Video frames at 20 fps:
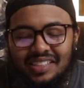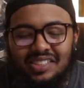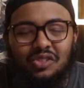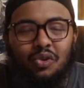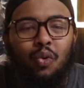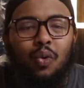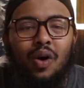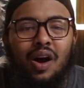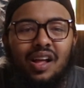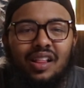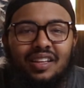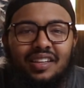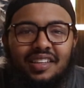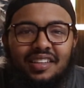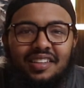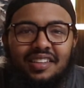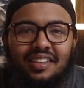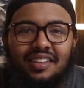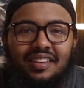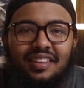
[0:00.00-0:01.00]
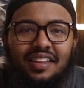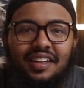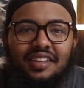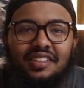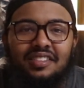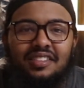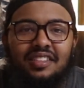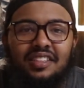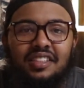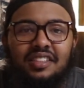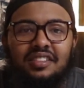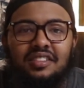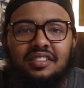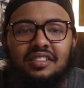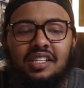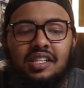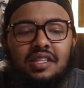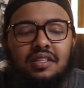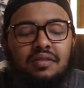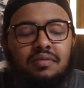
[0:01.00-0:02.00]
quality. There's
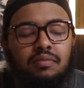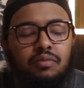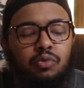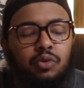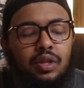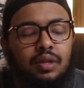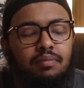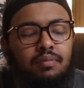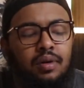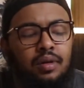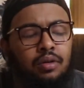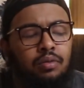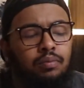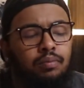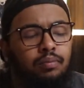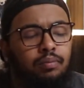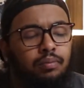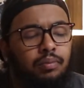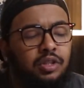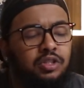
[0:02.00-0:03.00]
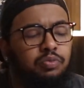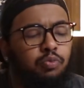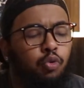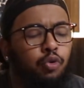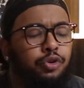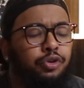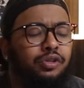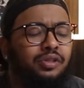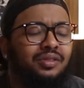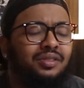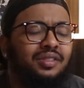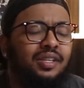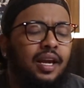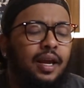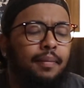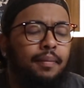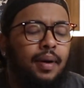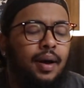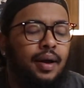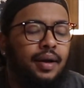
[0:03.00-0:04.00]
nothing really much more you can
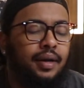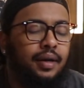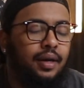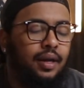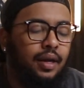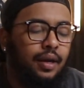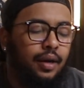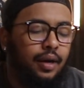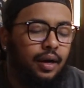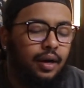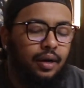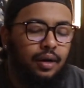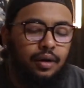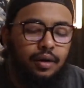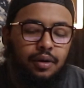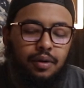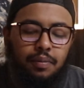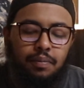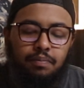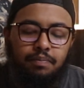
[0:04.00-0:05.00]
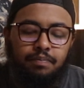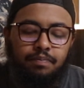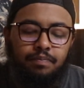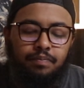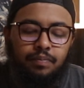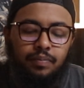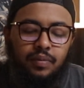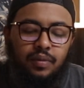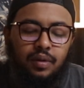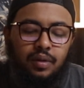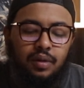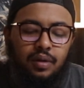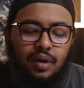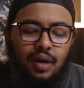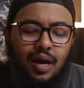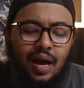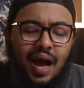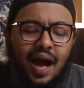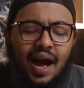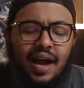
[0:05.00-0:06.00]
say about it.
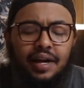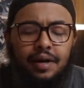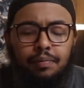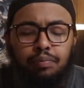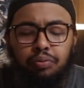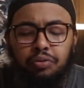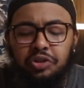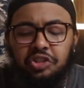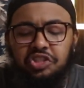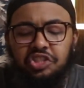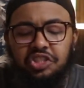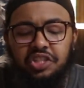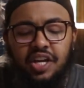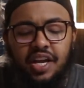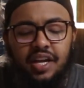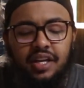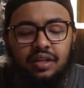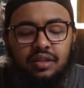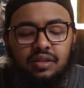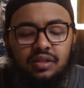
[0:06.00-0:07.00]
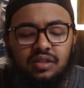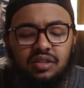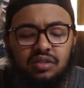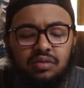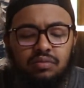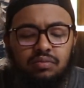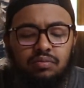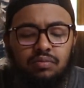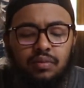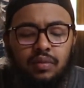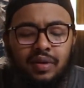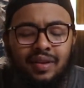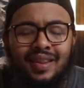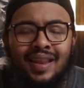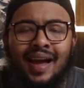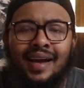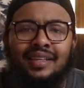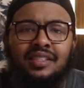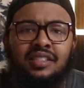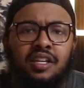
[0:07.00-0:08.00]
I appreciate
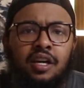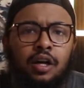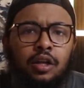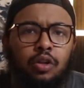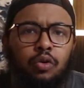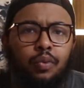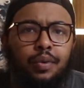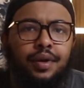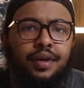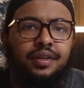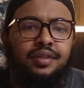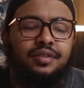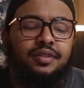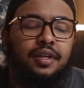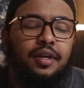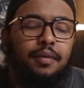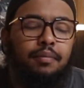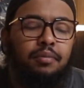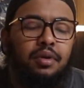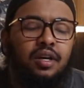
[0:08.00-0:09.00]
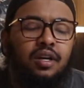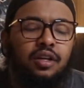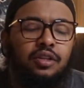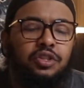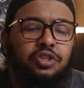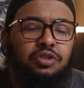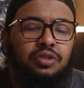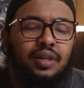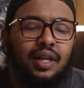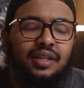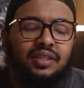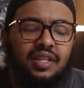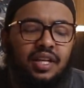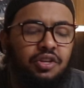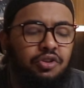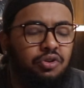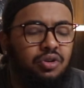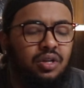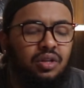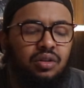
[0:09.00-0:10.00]
nice colorways because, like I
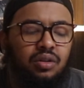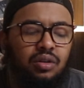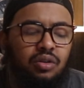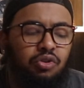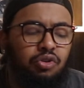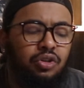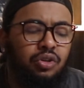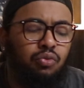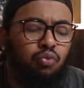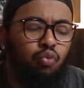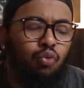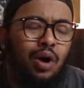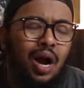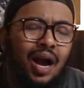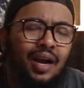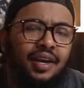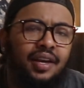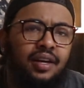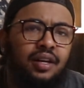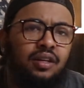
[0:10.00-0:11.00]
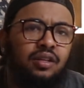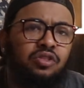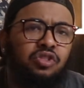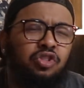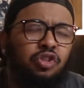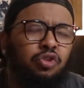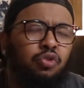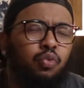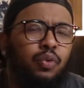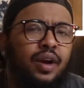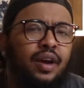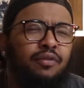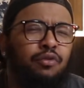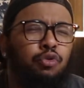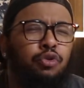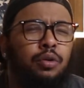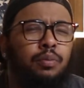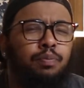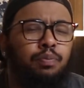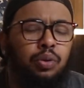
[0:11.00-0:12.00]
say, you can rock it in a certain way. If you
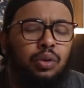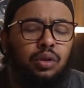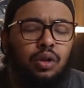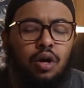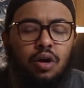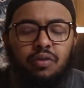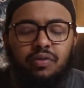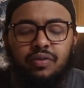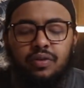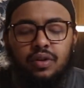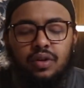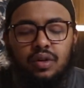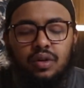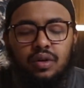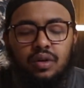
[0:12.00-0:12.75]
can pull off